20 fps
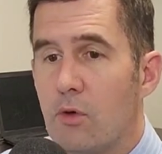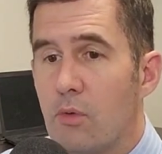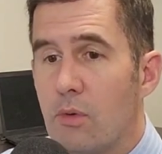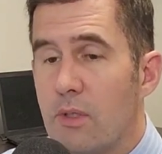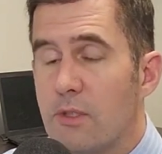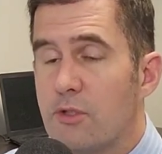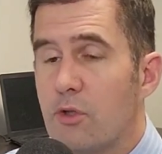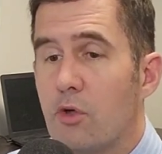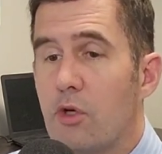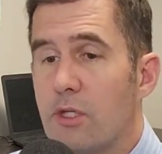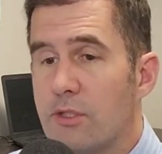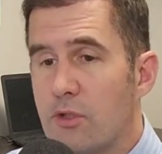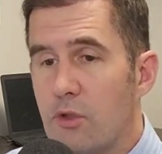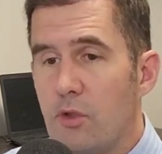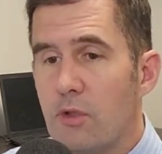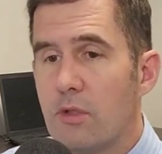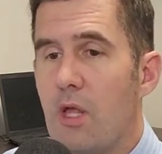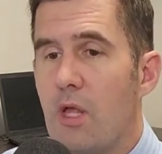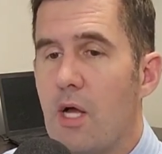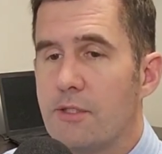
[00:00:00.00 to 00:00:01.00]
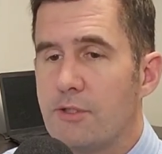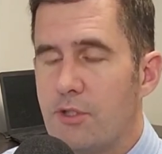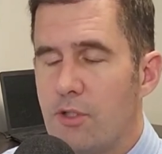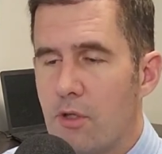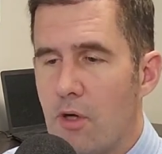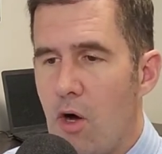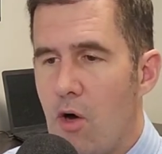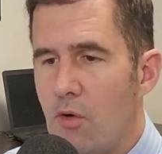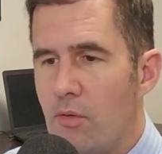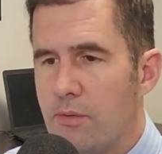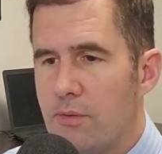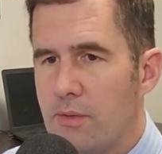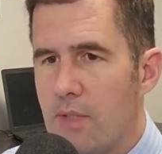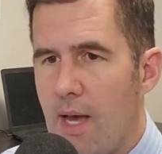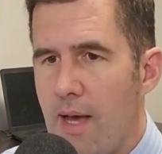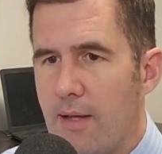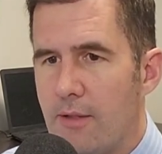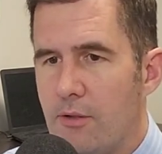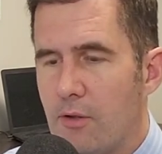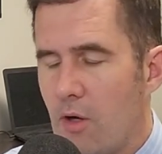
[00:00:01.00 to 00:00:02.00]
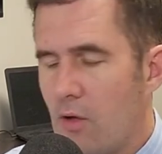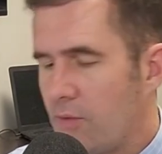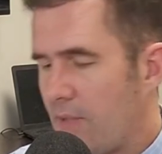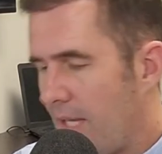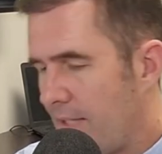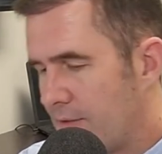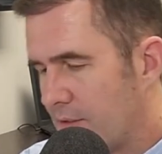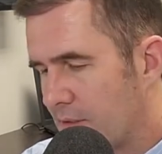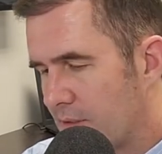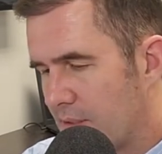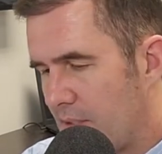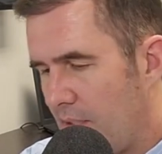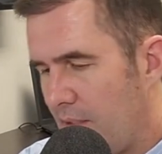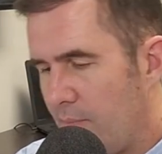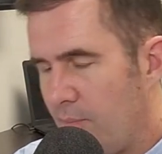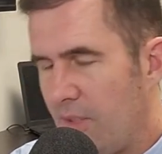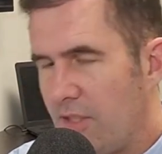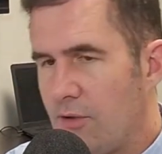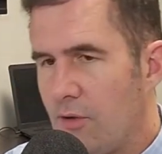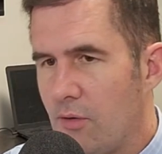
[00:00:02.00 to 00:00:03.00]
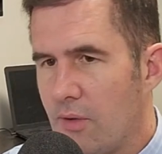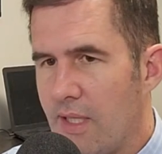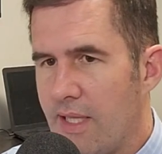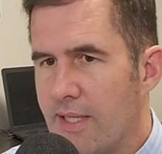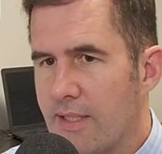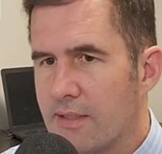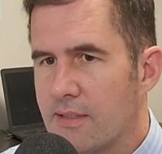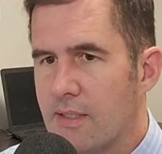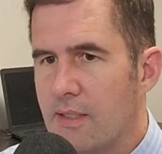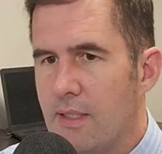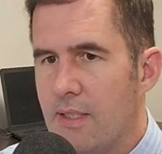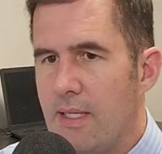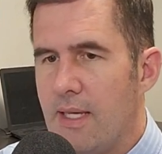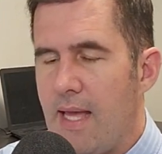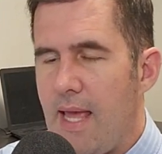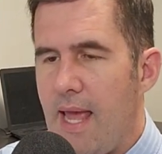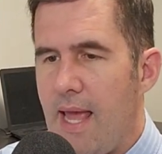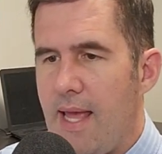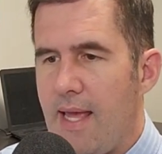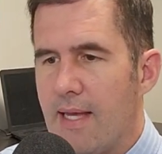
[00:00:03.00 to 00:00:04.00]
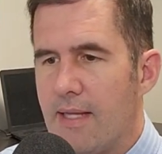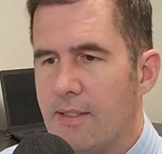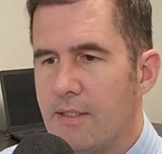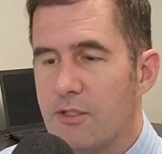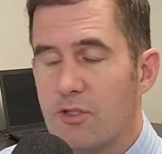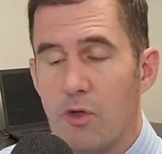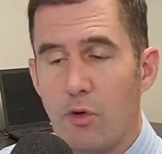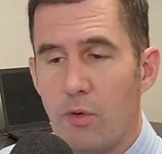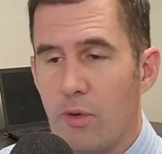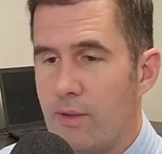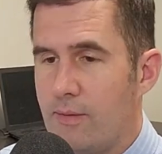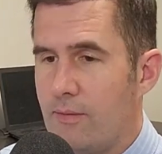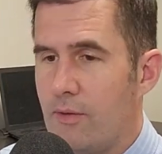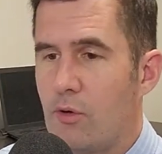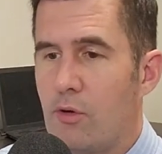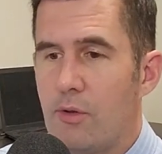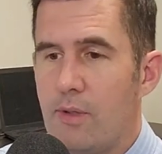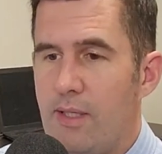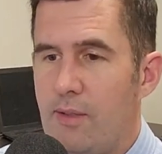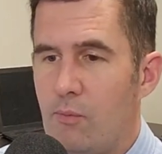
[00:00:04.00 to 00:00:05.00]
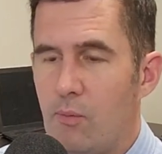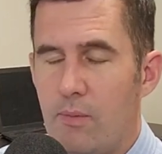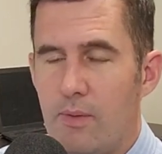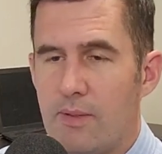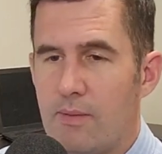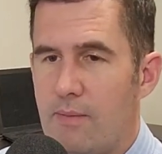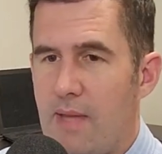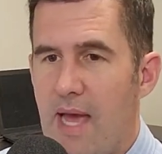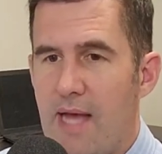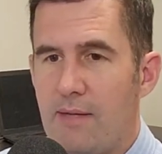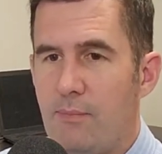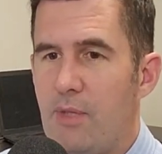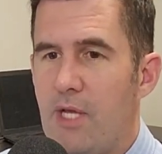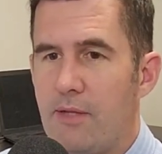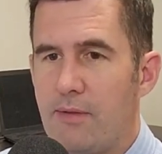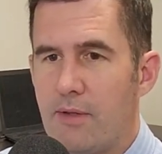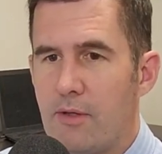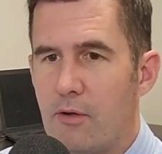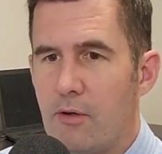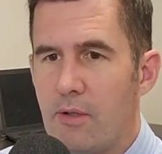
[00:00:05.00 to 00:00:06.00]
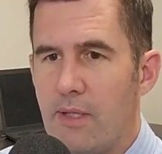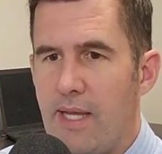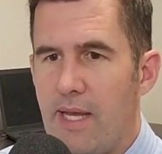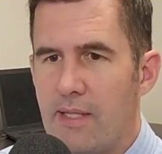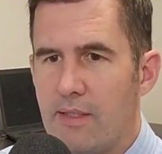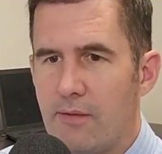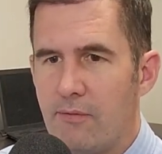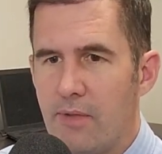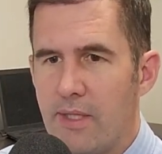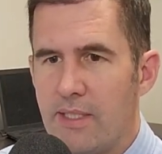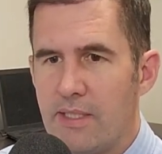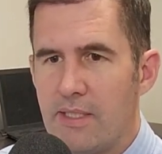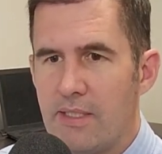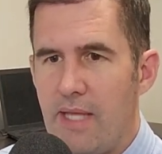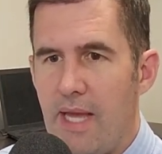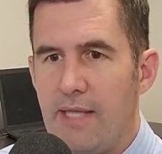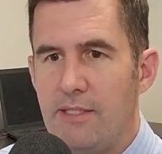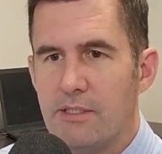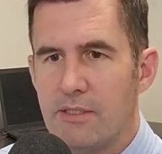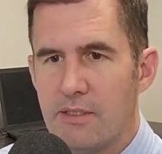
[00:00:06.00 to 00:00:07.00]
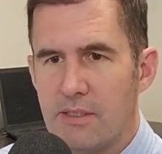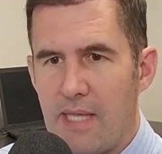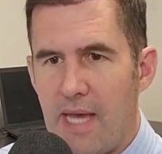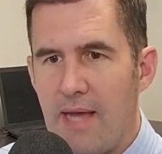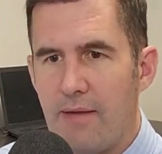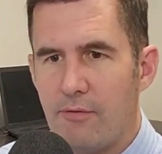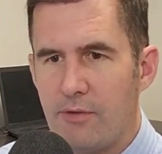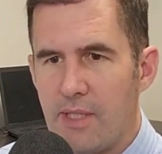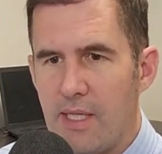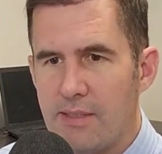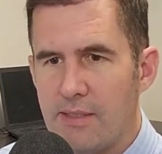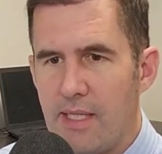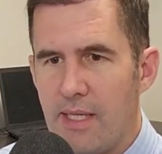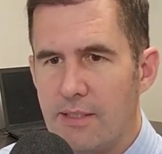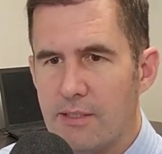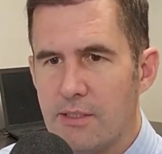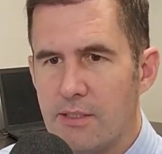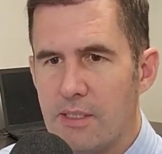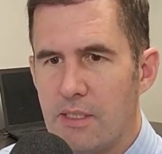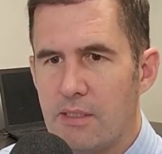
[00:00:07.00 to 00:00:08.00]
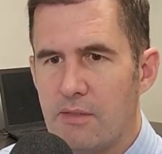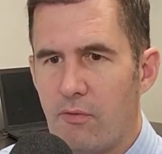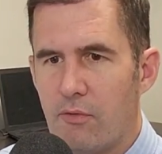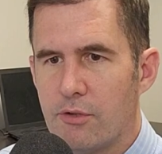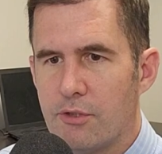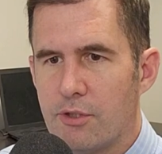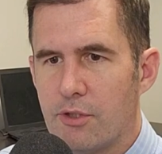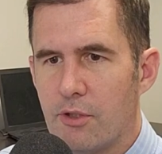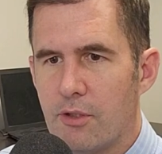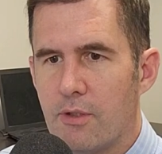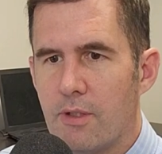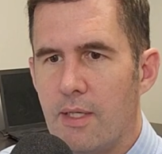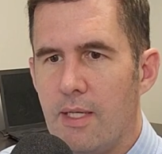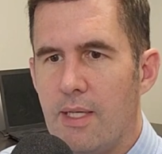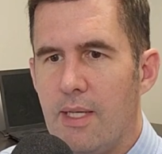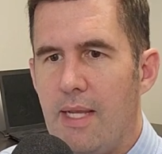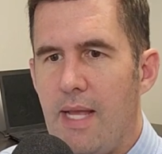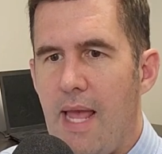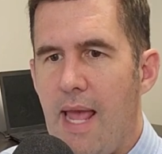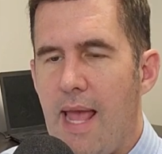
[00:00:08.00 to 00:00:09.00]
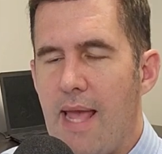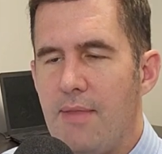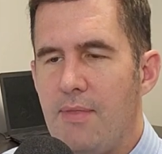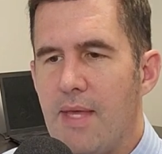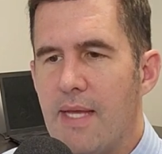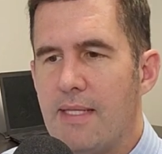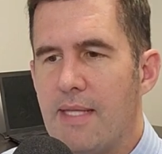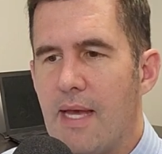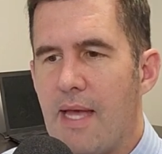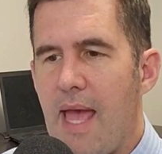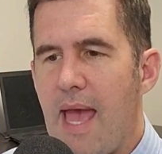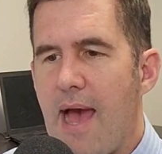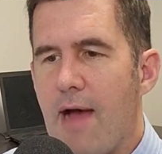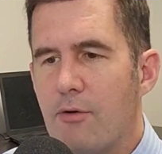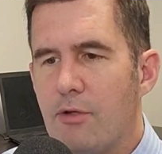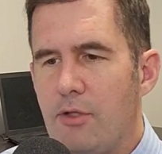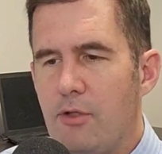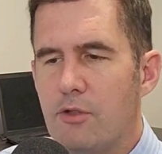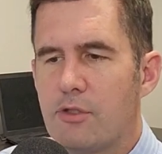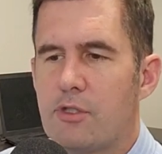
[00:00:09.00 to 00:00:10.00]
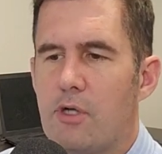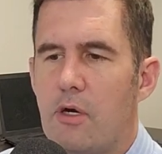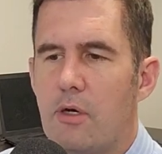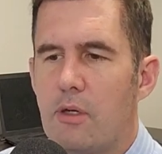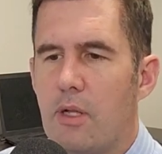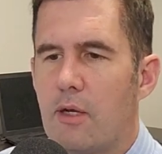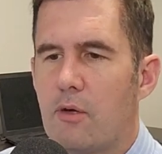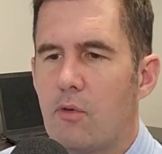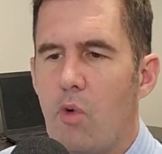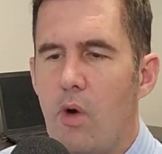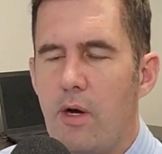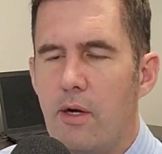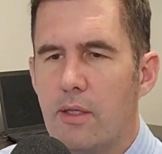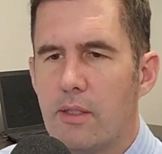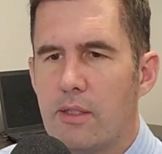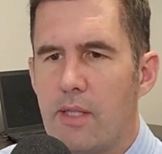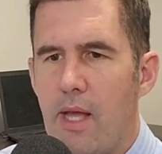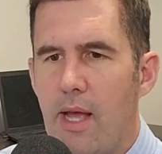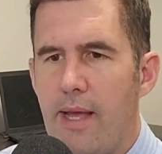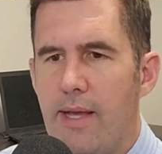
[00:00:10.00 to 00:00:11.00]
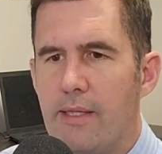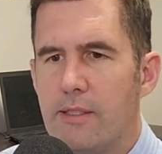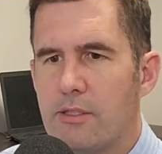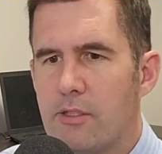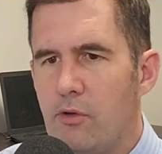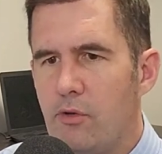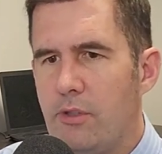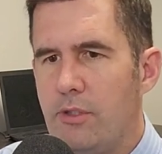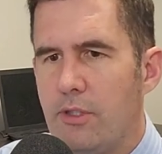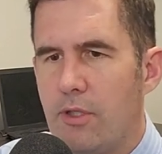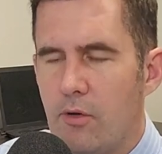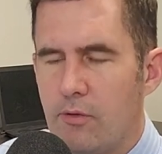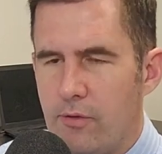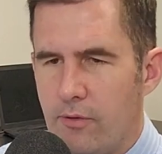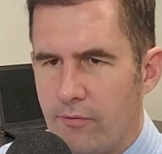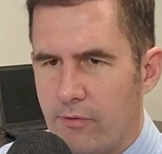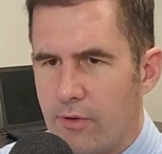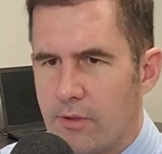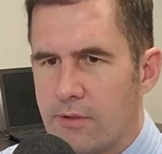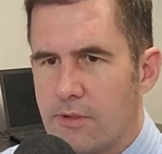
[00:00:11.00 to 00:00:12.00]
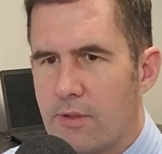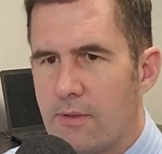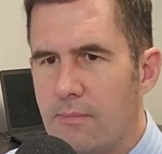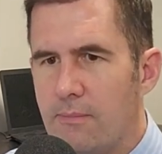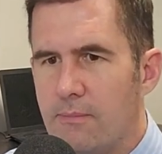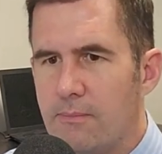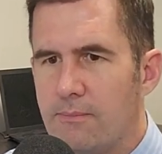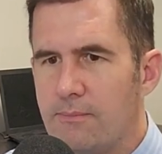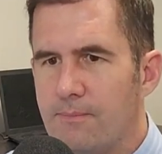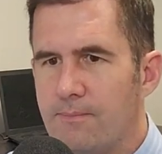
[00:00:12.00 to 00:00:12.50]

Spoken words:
So good. So you launched your own agency, B2Linked, and so early had to be on the early end of LinkedIn advertising agencies for sure. And then how did you start acquiring clients? Who did you go to first?